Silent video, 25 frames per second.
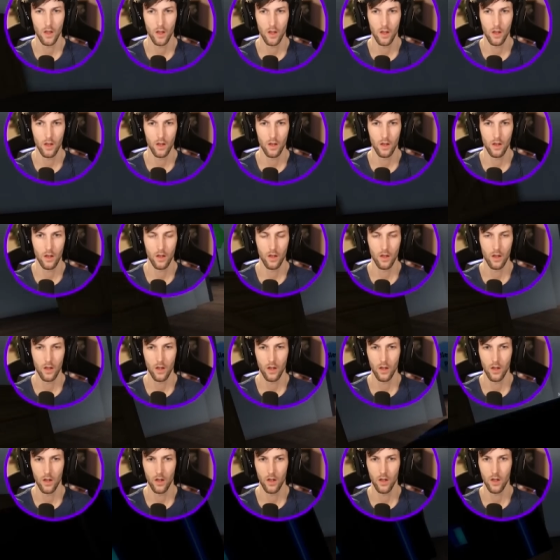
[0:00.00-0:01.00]
Please exit to
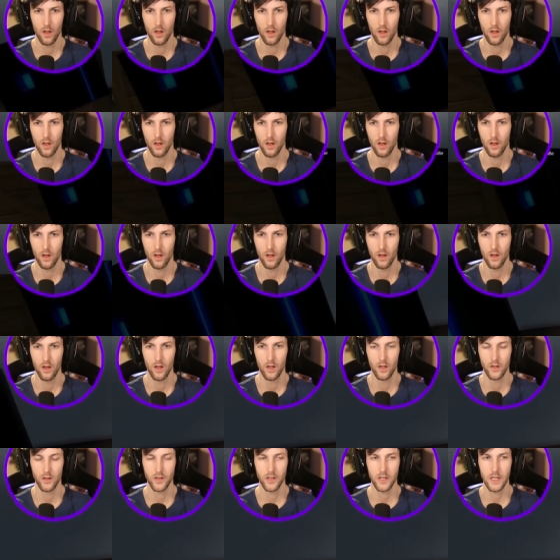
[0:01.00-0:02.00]
the main
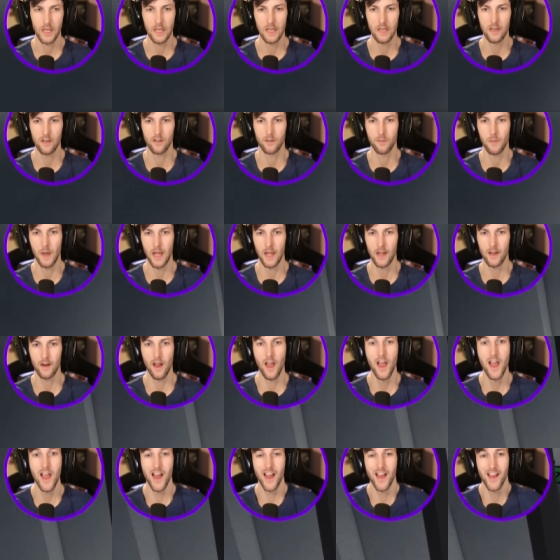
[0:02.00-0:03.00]
hall. Jeez, man.
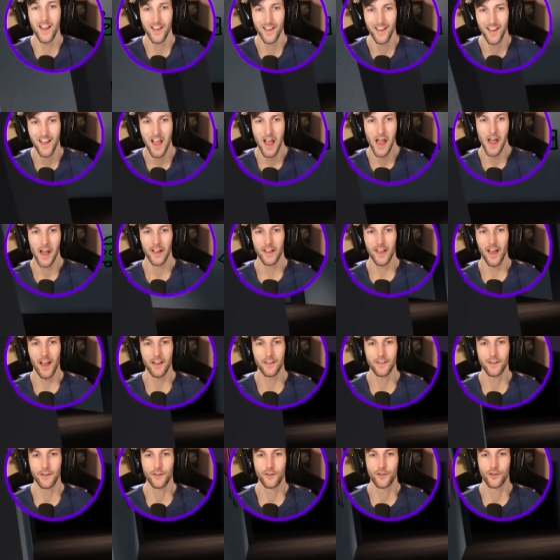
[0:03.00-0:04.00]

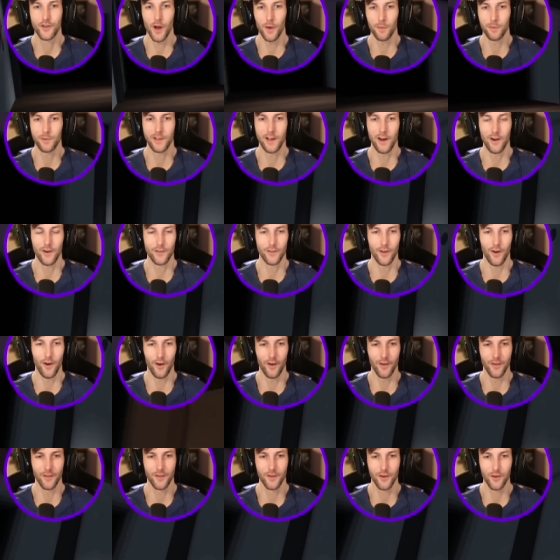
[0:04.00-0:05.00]
Guys, these jump scares
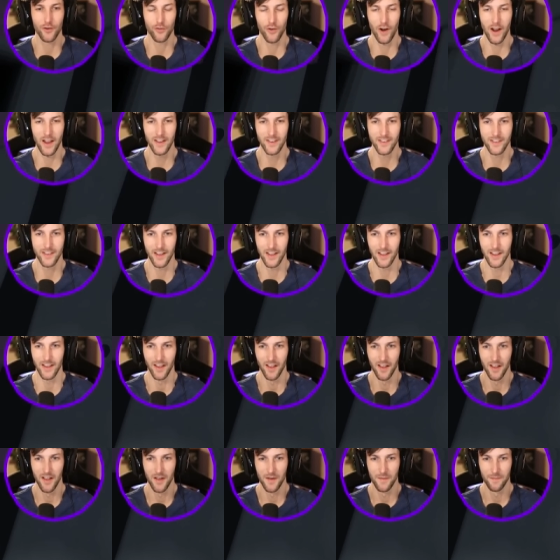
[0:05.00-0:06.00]
are
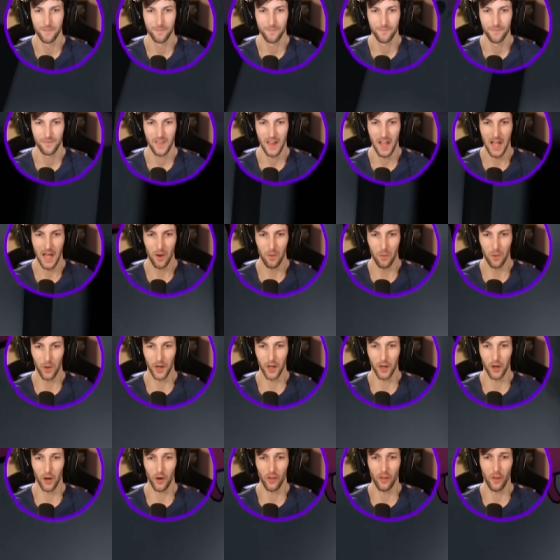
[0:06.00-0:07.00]
crazy. I don't
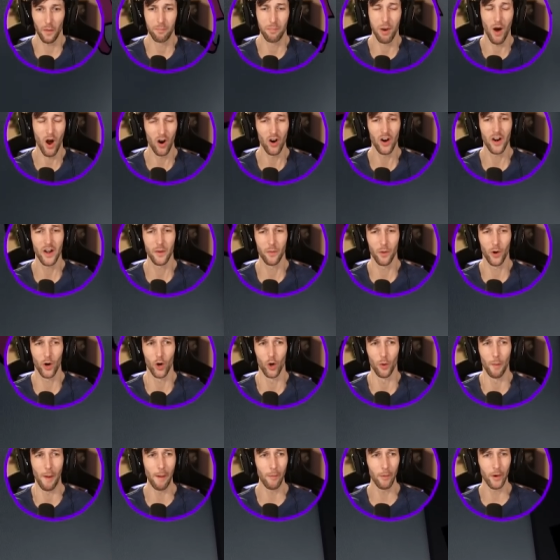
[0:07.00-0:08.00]
want to go to the party
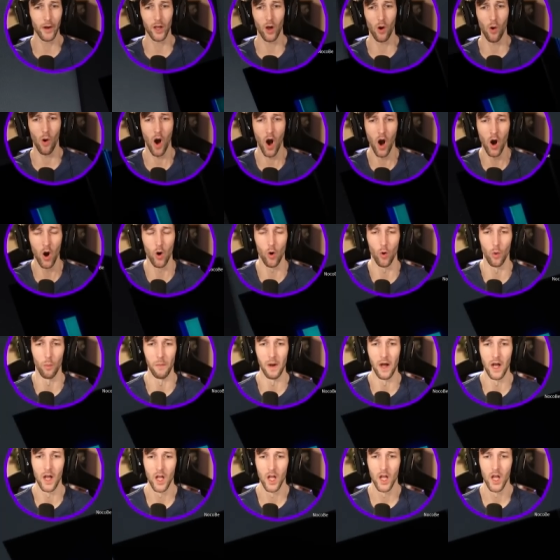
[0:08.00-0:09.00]
room. I want to go
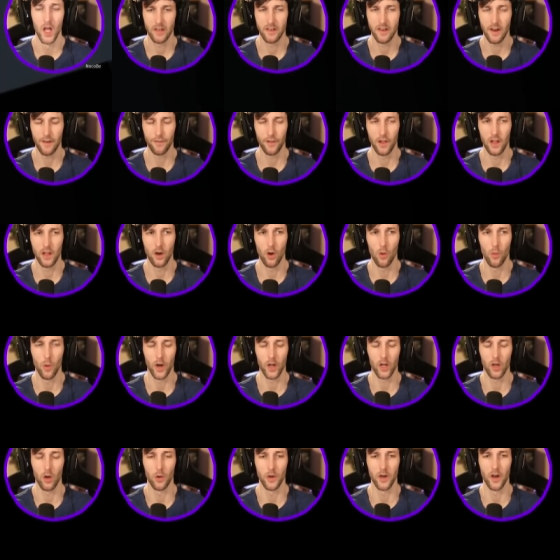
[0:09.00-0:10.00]
home. I definitely don't
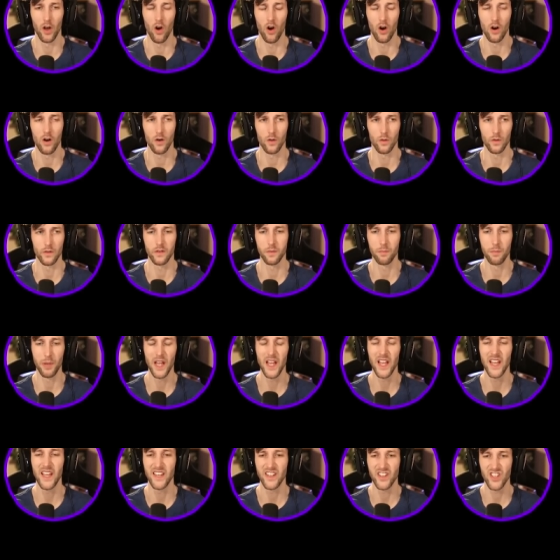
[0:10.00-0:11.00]
want to go into Arnold's
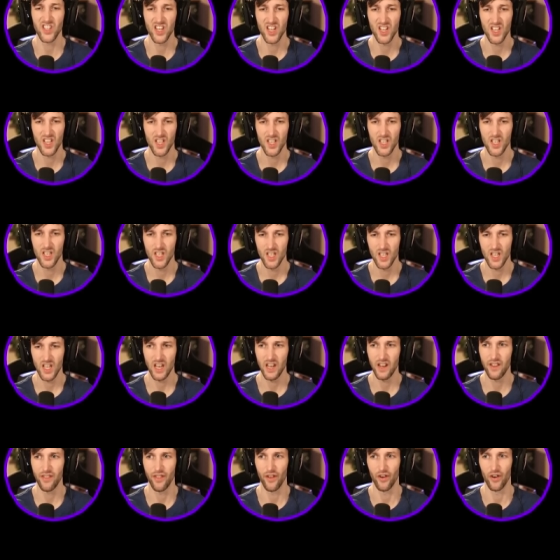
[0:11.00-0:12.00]
pit
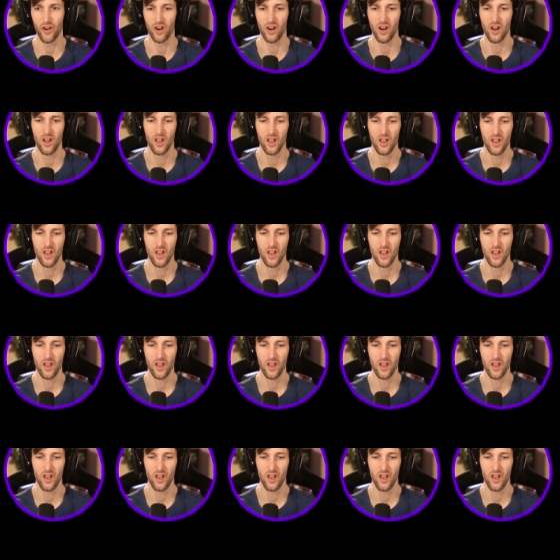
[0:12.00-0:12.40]
either.